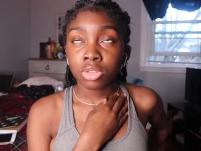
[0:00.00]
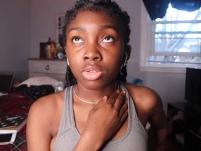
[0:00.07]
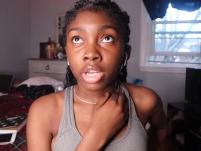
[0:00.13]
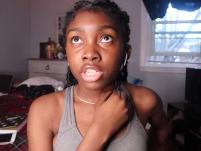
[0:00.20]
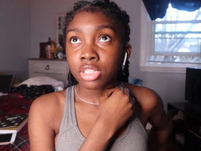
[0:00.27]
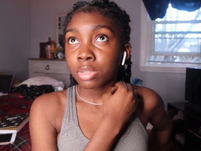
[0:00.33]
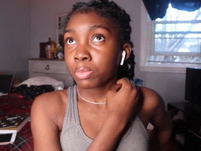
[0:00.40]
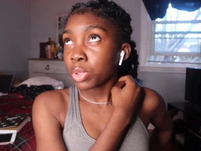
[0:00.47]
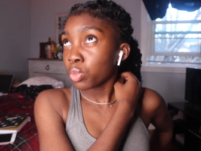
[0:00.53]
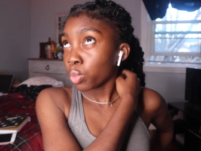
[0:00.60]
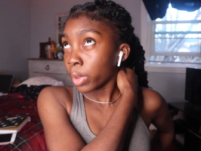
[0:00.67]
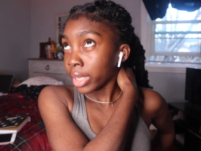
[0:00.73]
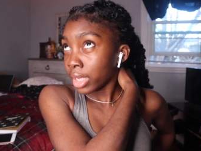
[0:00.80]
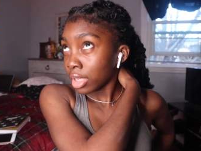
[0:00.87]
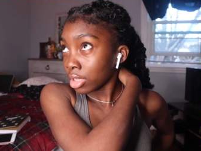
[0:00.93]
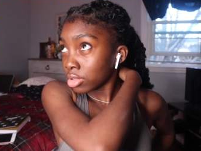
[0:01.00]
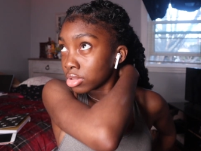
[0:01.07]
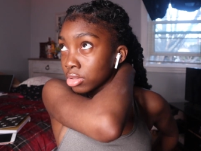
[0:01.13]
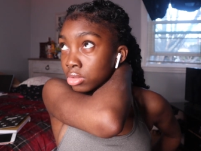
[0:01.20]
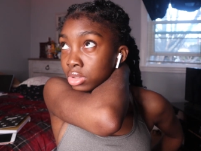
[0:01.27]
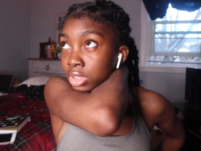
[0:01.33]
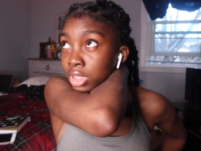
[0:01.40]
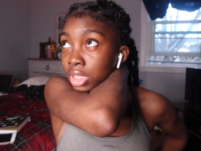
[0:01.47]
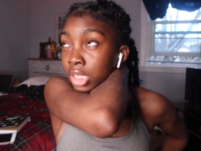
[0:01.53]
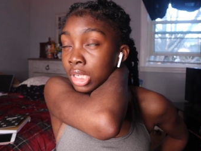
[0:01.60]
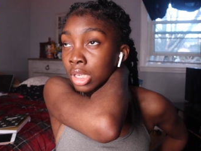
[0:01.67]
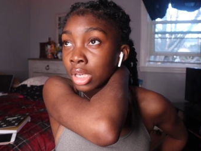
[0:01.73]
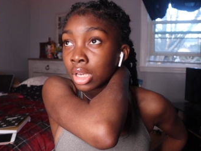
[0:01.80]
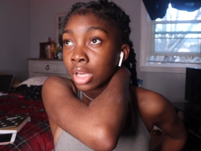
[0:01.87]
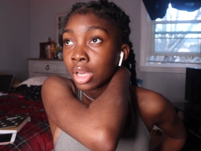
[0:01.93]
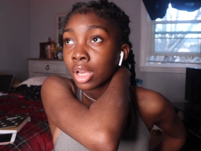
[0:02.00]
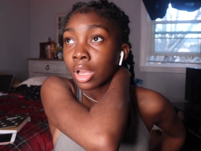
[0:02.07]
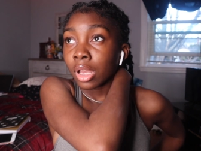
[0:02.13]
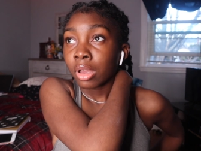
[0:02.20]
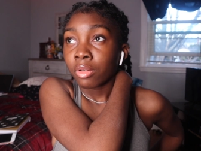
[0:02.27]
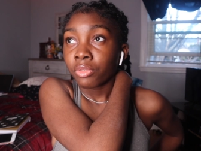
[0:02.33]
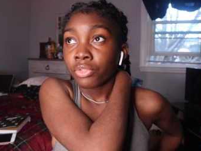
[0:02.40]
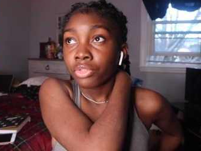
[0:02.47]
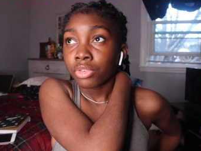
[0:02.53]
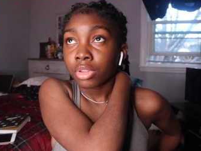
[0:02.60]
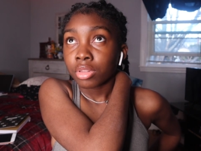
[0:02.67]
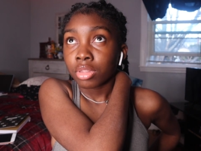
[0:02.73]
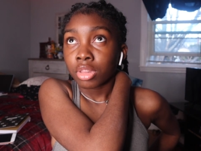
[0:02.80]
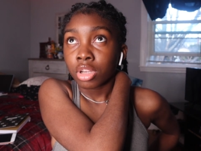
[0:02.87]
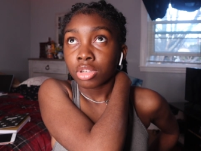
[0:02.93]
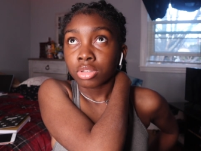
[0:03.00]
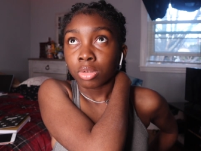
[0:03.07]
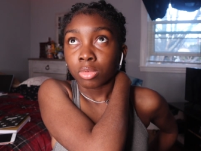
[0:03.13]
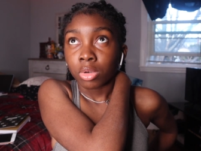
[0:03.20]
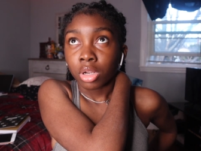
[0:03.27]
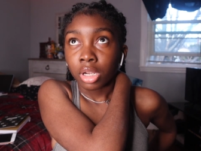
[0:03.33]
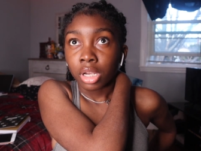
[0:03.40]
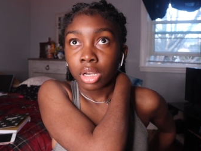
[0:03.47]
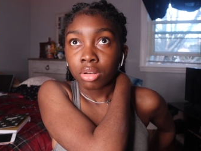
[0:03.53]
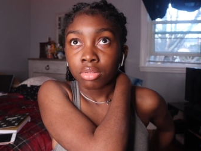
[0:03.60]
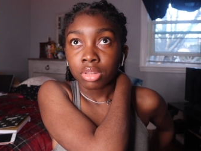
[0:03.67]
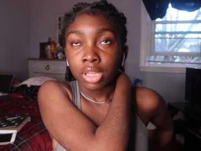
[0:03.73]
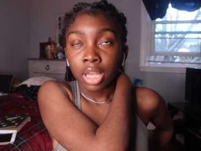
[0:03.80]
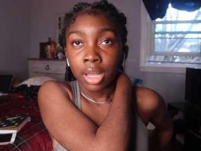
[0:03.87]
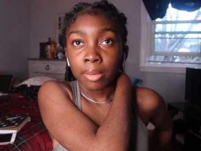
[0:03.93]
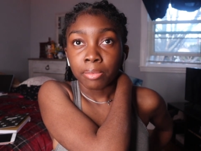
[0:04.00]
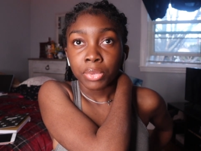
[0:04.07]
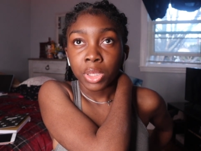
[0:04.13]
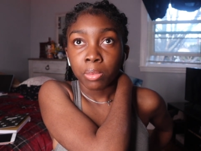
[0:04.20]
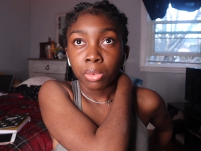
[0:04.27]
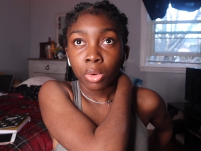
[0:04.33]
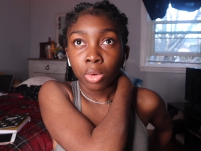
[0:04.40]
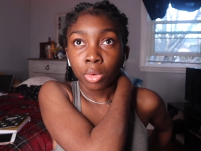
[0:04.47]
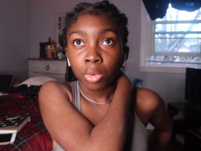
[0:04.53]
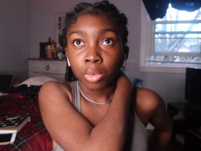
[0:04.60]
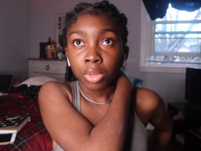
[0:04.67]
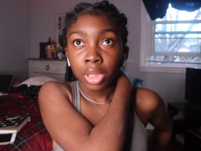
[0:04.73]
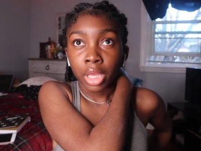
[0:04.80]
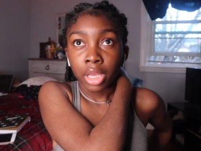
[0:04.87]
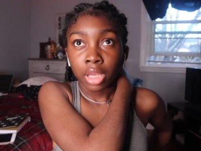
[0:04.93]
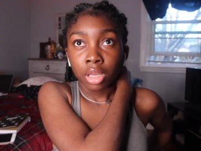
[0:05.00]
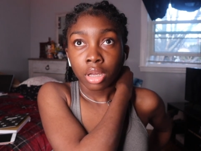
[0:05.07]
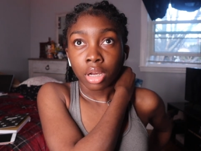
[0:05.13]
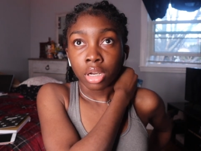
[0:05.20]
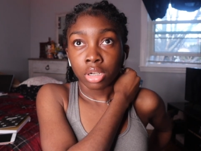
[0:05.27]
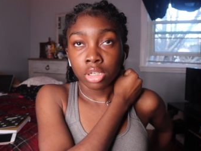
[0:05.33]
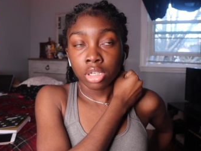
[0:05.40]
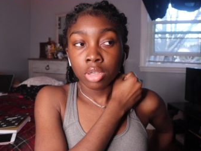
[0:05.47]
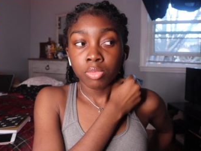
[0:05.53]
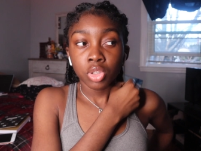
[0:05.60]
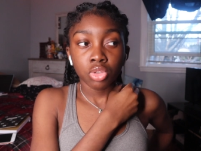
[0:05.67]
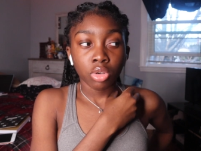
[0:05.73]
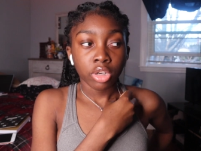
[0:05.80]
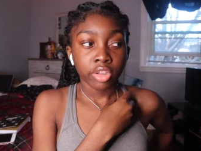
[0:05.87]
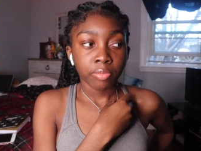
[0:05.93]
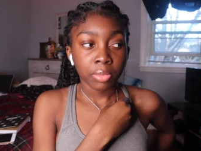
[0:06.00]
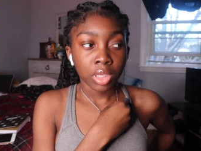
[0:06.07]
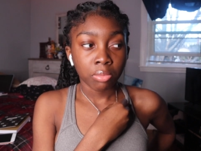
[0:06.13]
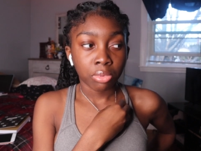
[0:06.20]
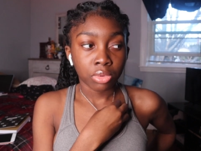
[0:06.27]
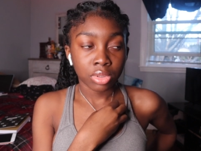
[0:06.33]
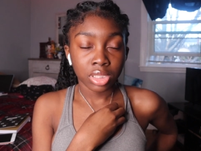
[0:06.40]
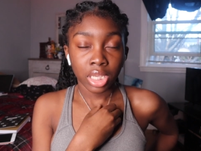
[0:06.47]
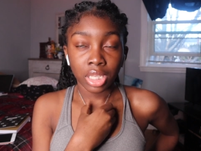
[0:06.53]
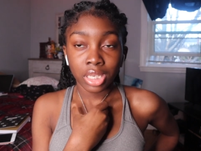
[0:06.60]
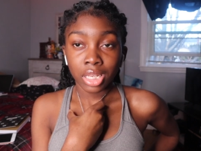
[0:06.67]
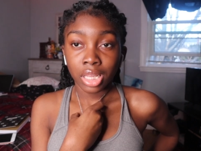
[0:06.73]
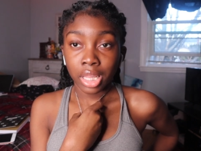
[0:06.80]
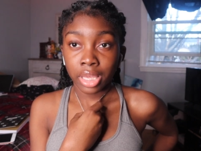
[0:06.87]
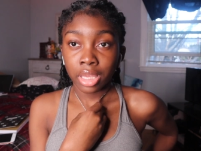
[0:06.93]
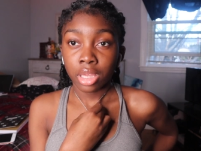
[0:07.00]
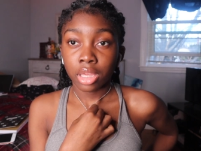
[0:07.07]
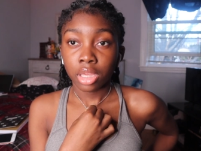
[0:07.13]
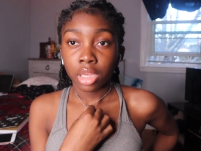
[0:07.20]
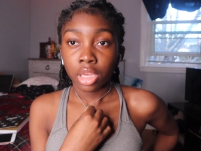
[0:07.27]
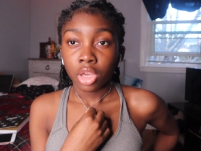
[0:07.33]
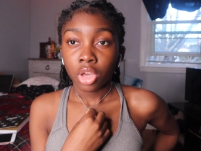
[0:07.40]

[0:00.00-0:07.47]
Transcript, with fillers: So I just been waiting to see if there's a workout that people like a good majority of people say they like